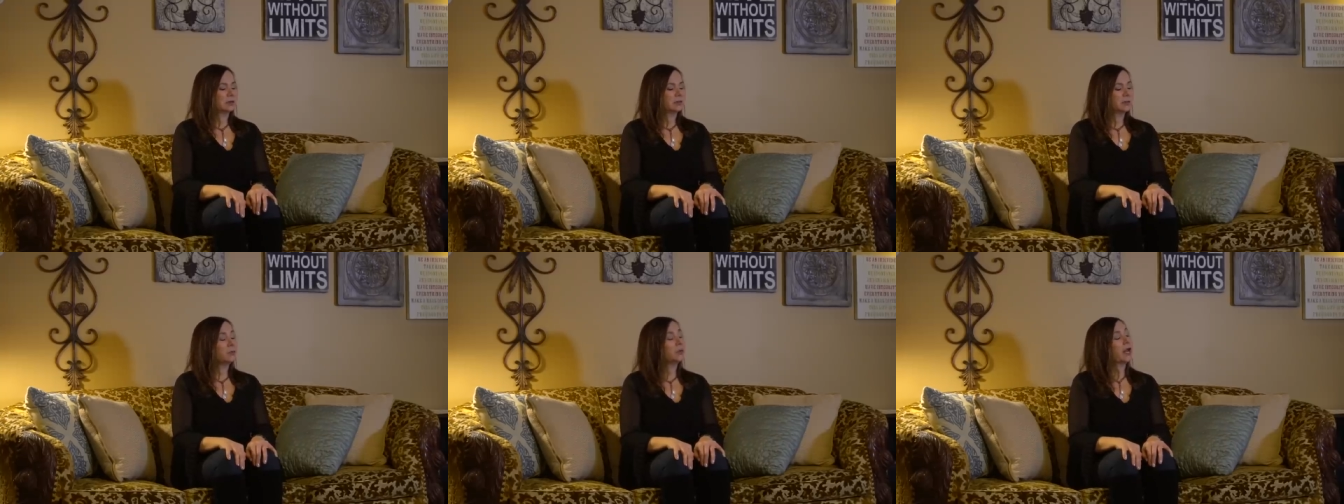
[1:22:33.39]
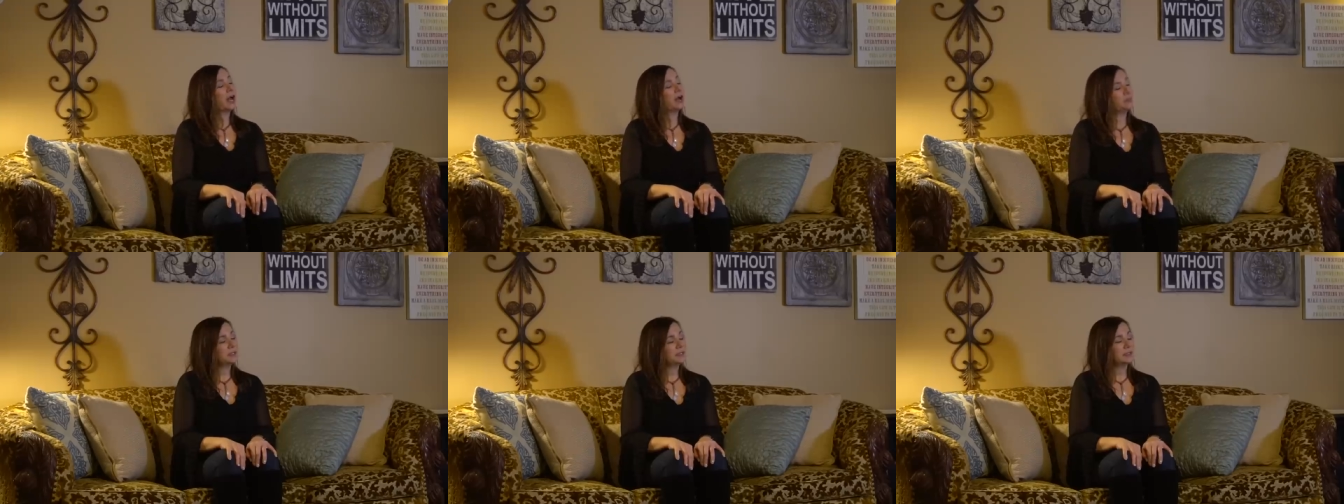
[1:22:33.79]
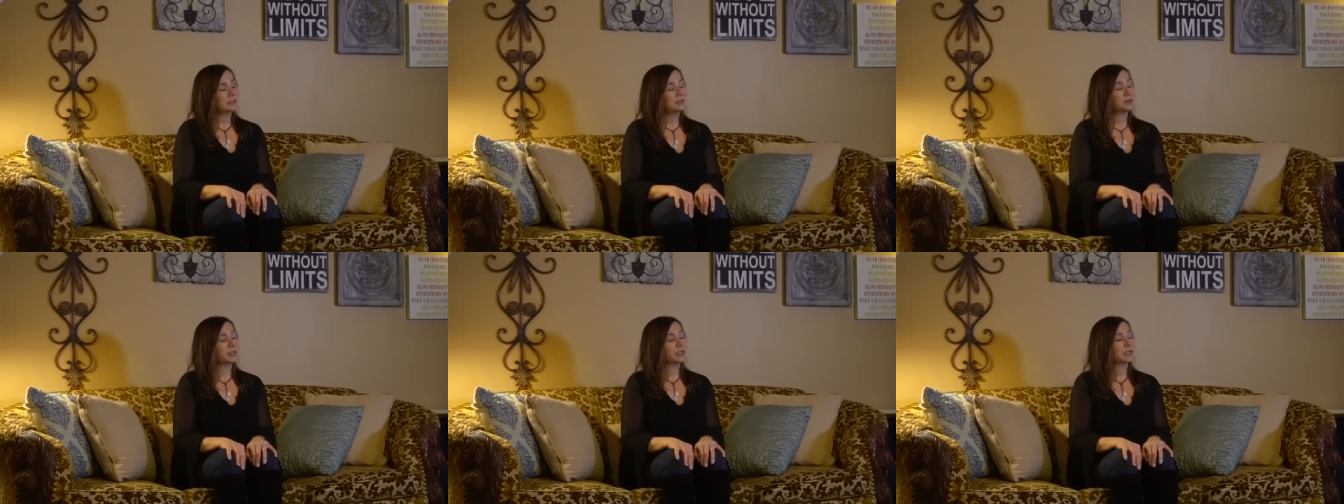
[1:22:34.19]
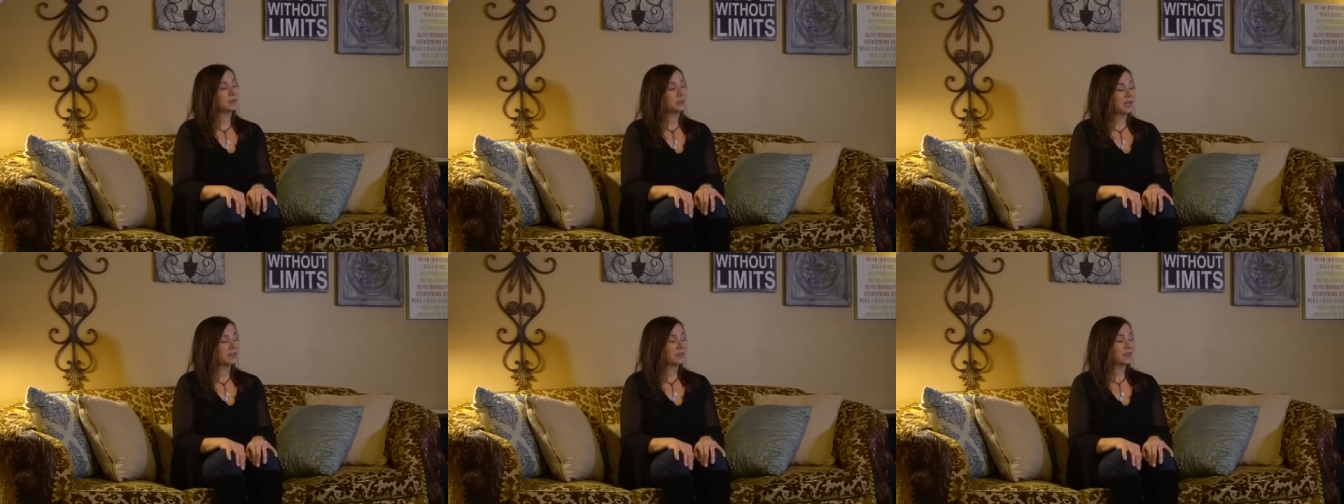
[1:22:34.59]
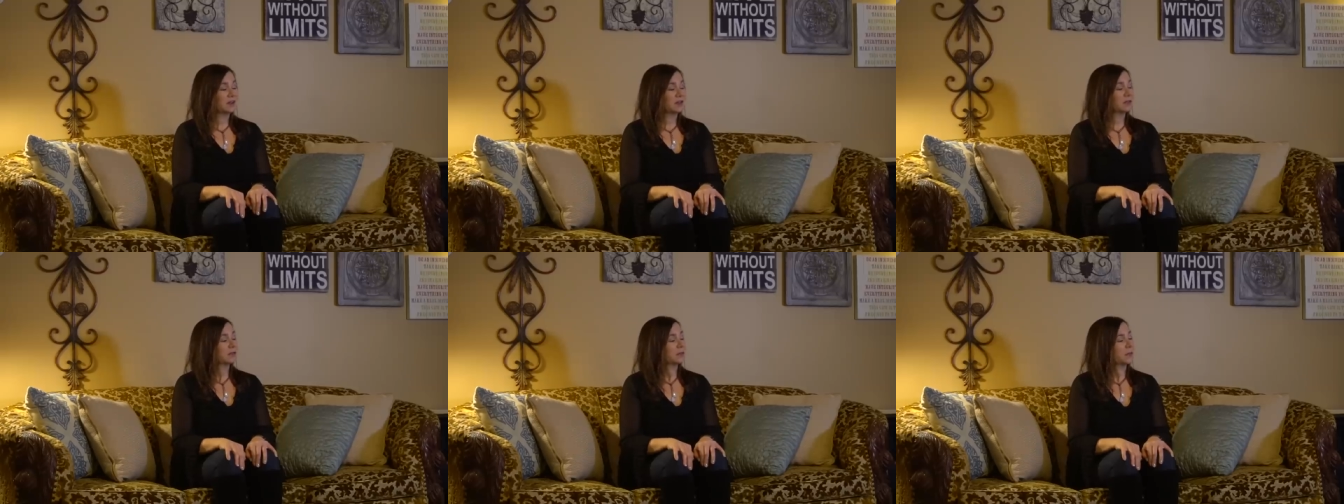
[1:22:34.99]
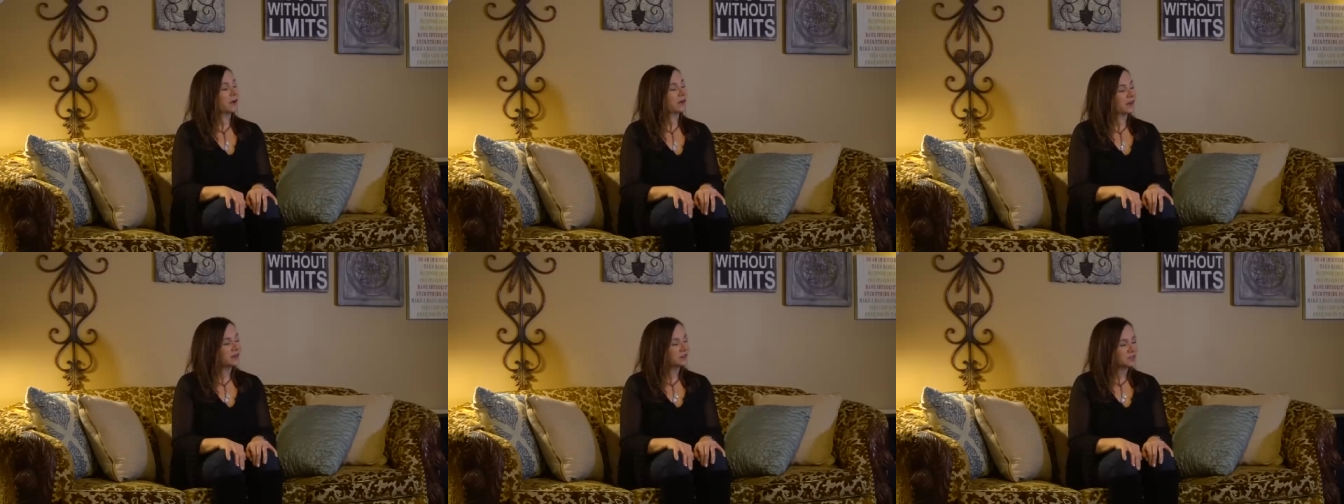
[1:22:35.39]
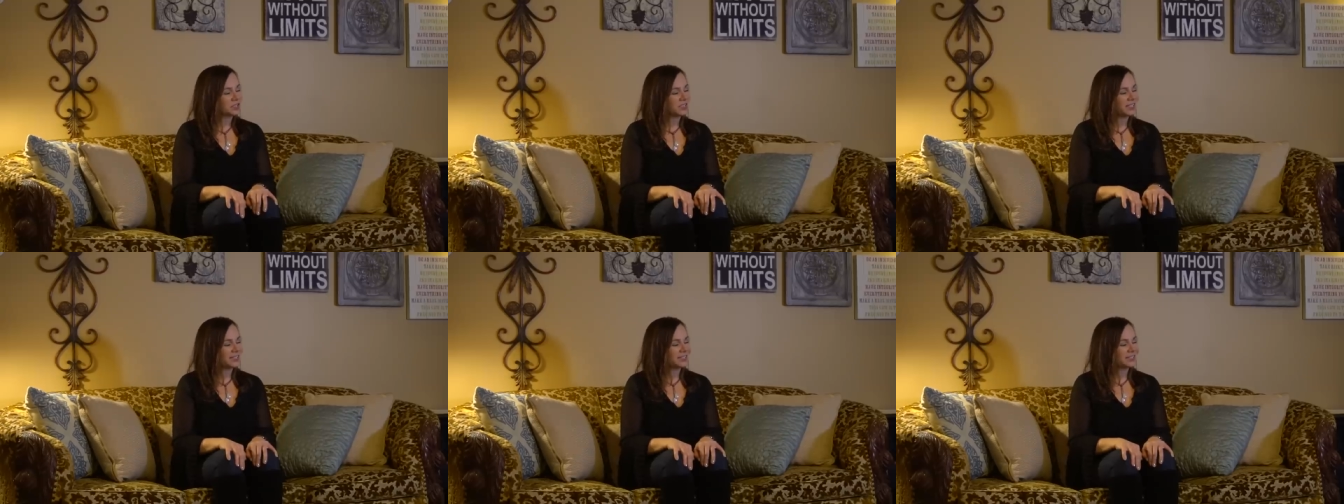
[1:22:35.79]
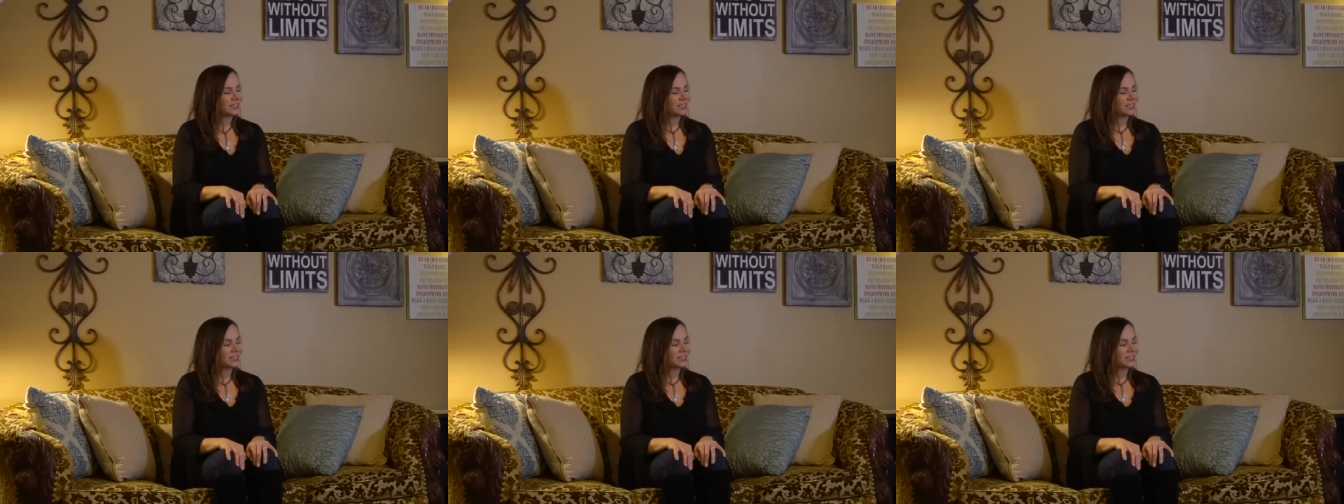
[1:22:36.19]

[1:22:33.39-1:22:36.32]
But what happens is you are expanding all of the wrong energy,